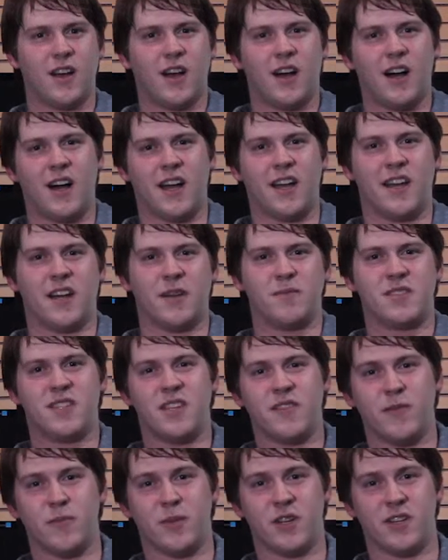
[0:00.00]
Hi, I'm
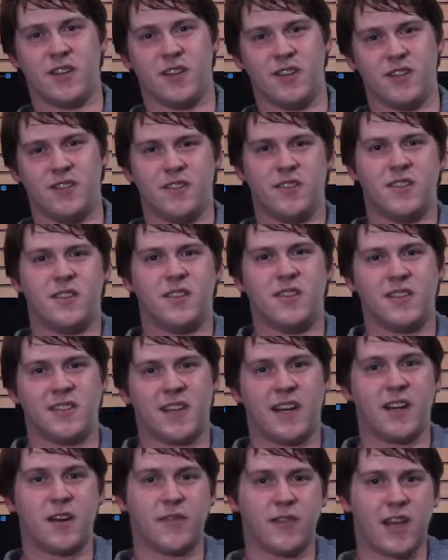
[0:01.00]
Stephen Bretal,
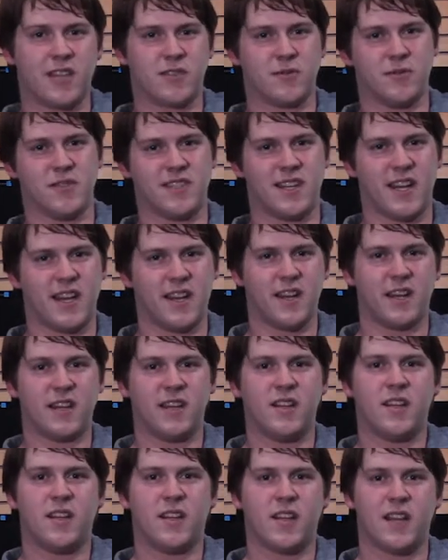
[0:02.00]
designer of Last One Standing.
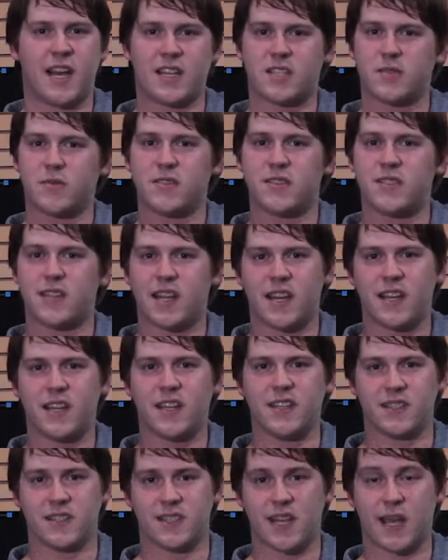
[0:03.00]
Last One
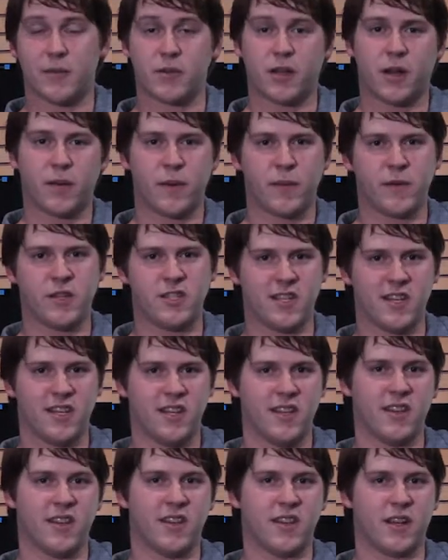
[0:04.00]
Standing is a tabletop
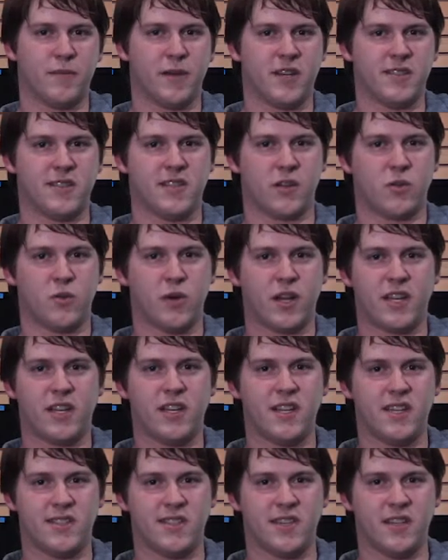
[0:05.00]
RPG that combines the quick
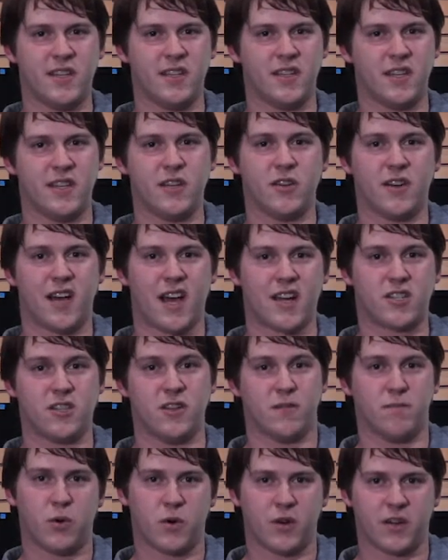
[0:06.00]
and easy continual action
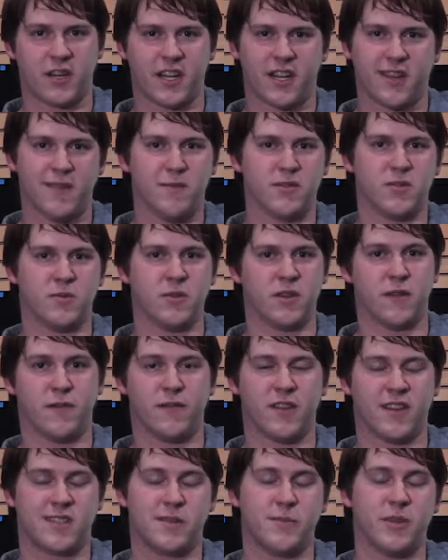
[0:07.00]
of board games with the
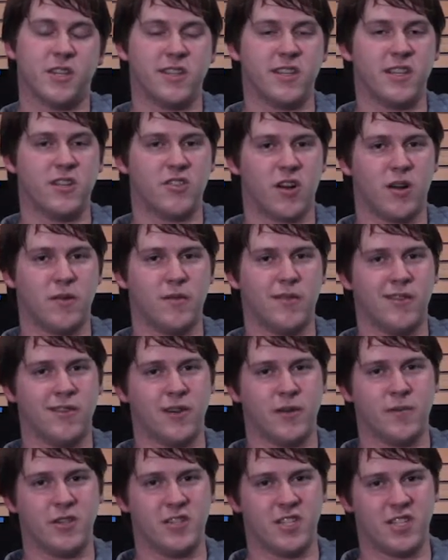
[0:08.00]
flexibility and drama of
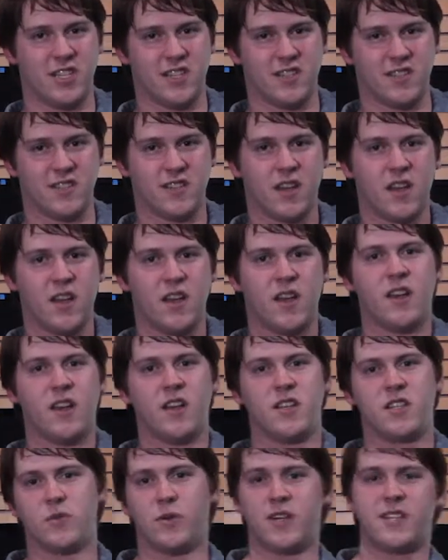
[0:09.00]
RPGs.
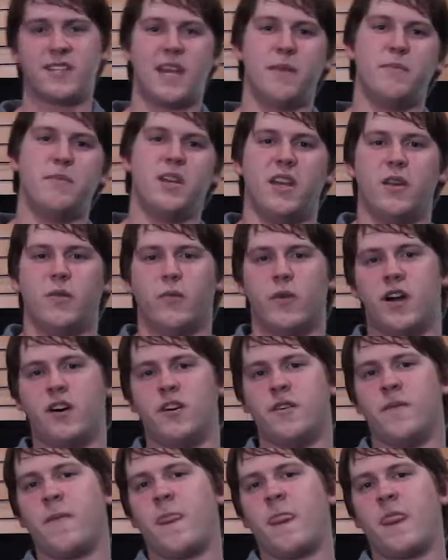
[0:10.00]
So what does that mean?
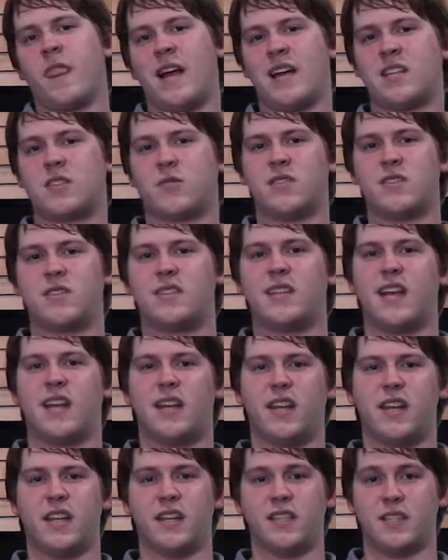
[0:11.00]
Well, Last One
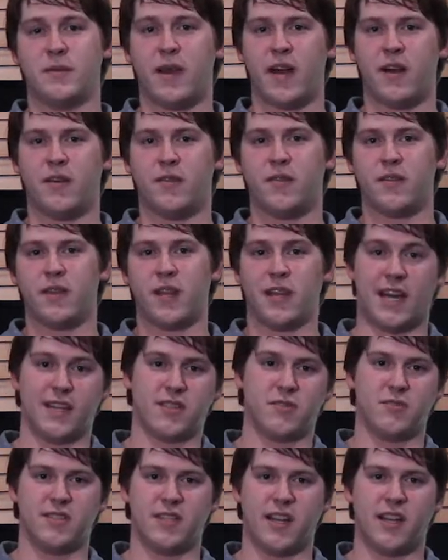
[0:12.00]
Standing is about the
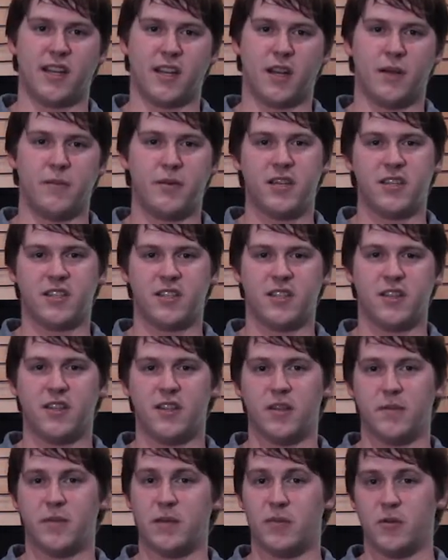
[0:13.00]
Last One Standing competition
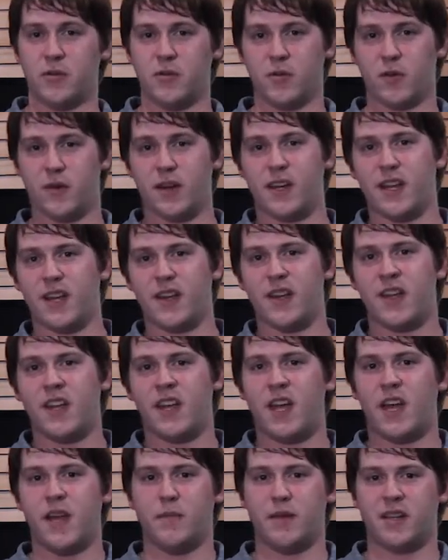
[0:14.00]
and the people who are in it.
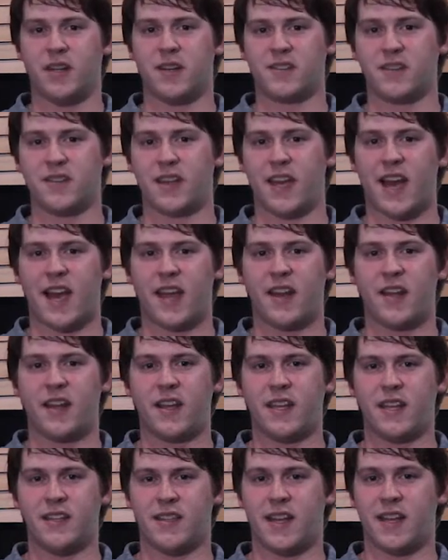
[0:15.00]
And because of that,
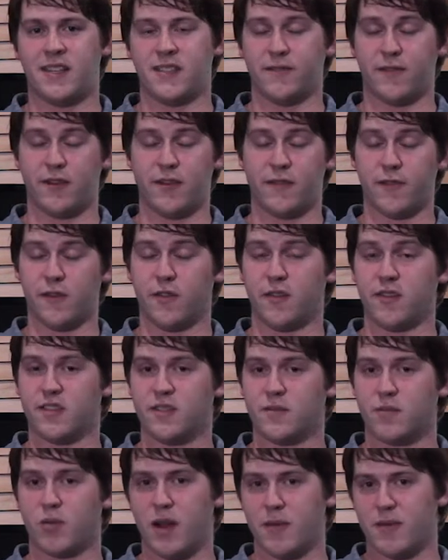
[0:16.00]
it has a very
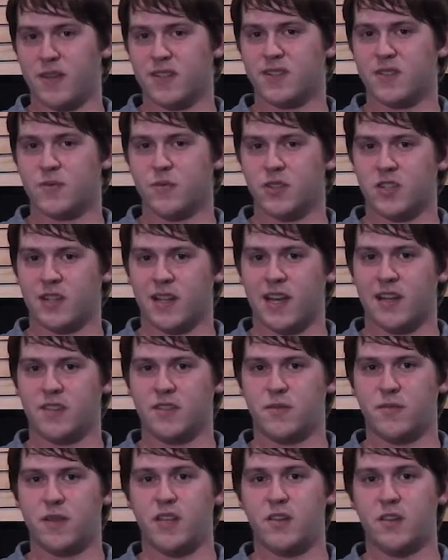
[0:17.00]
focused premise, which
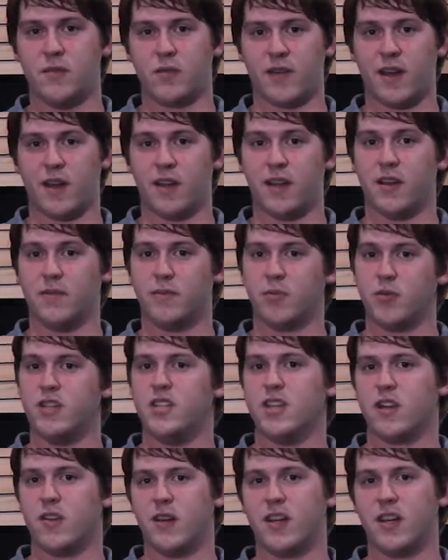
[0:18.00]
allows me to provide a lot of
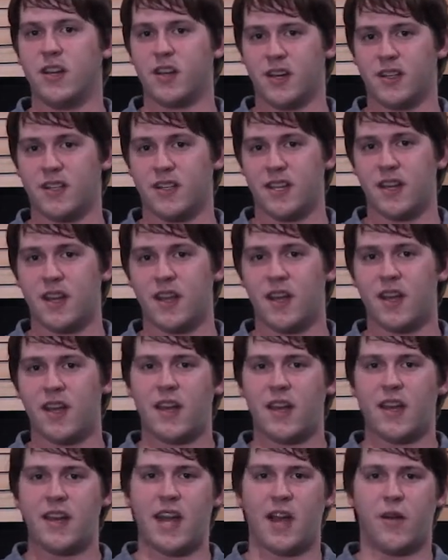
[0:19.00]
pre-generated content.
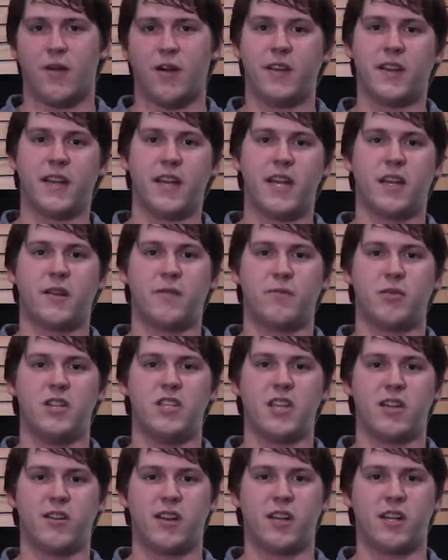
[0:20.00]
Now, unlike
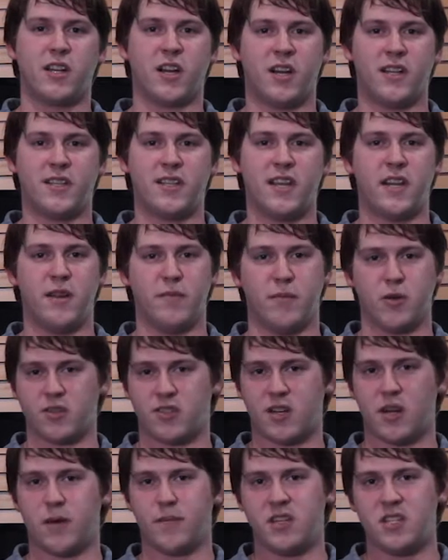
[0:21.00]
pre-generated content in
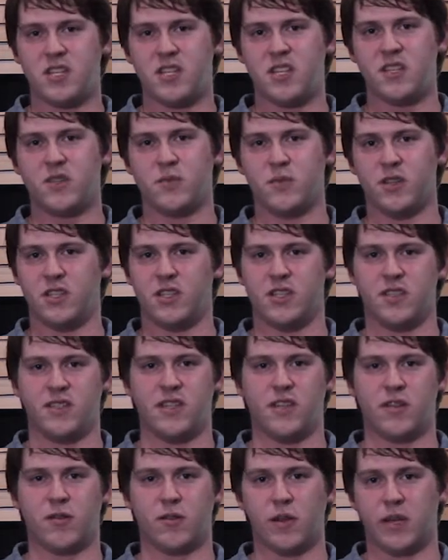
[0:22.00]
most RPGs, which is
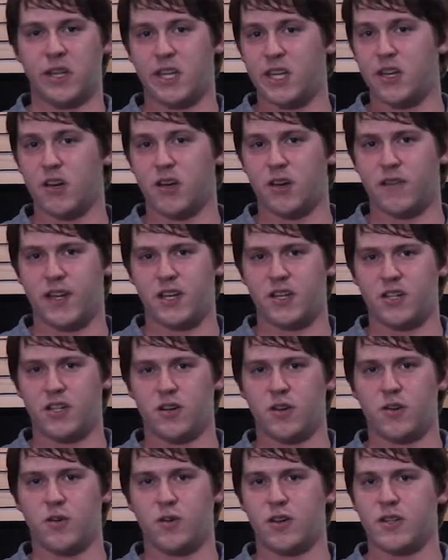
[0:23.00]
either a linear
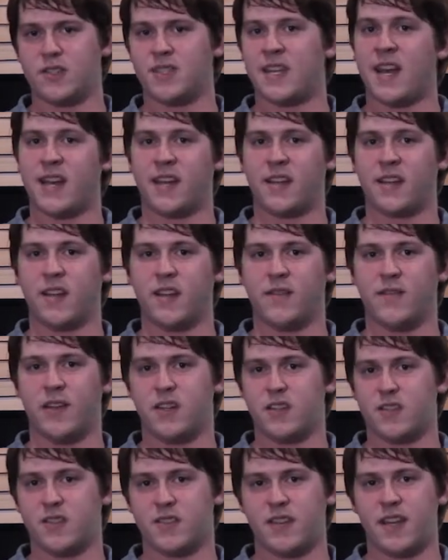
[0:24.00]
adventure or a static
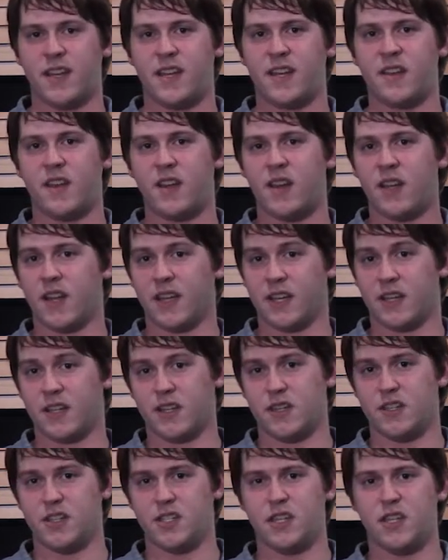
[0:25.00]
adventure site, like a
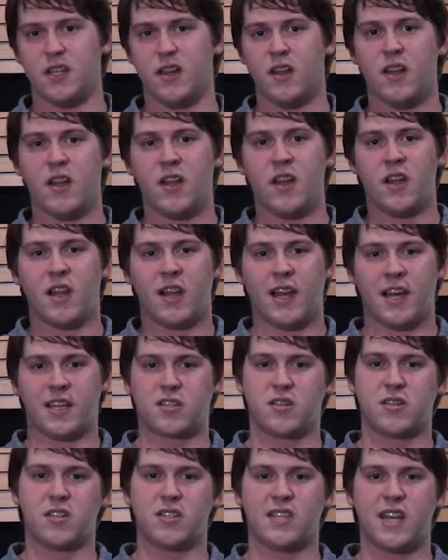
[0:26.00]
dungeon,
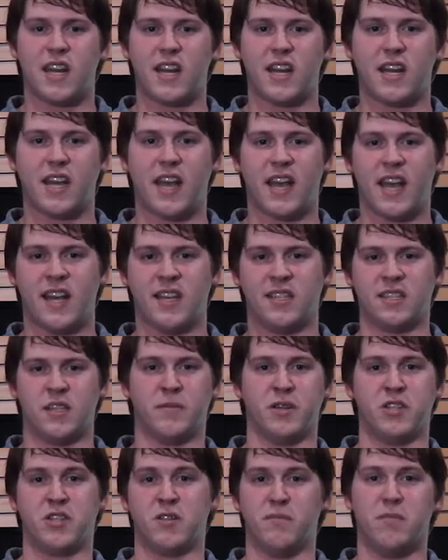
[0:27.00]
Last One Standing has a
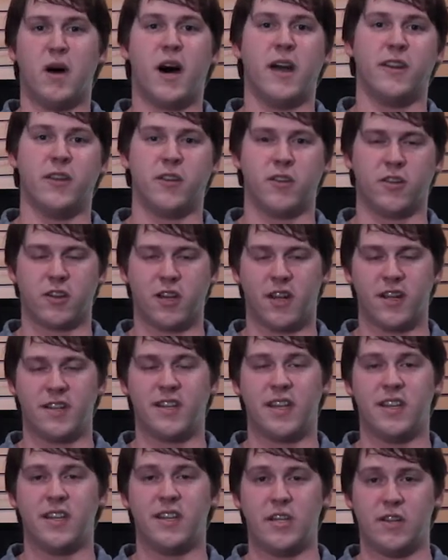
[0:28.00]
bunch of modular
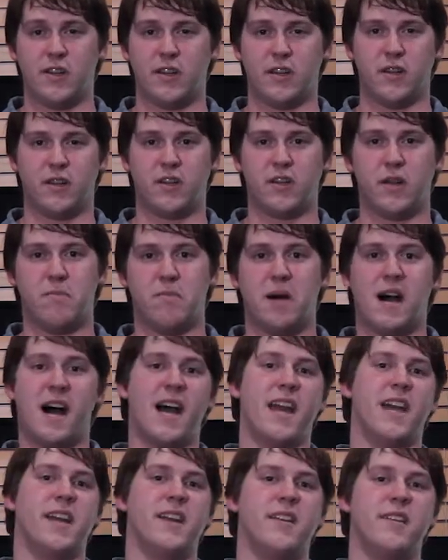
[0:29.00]
content that you can
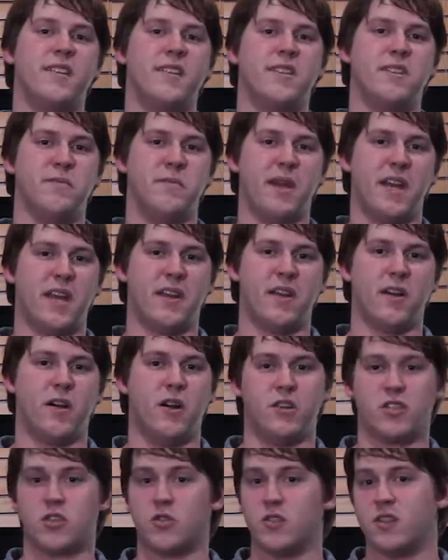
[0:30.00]
combine to make
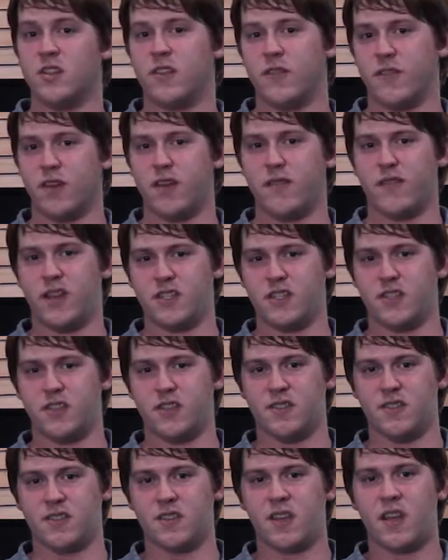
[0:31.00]
all sorts of different
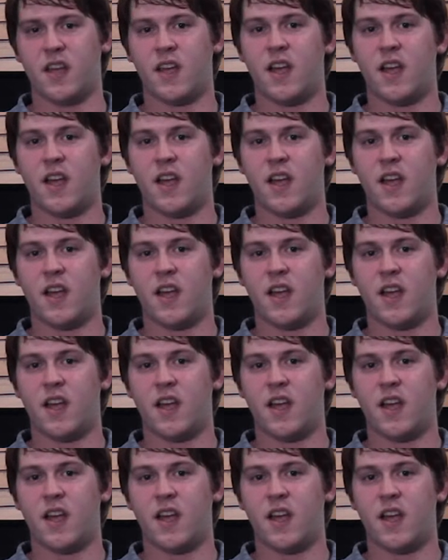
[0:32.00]
adventures,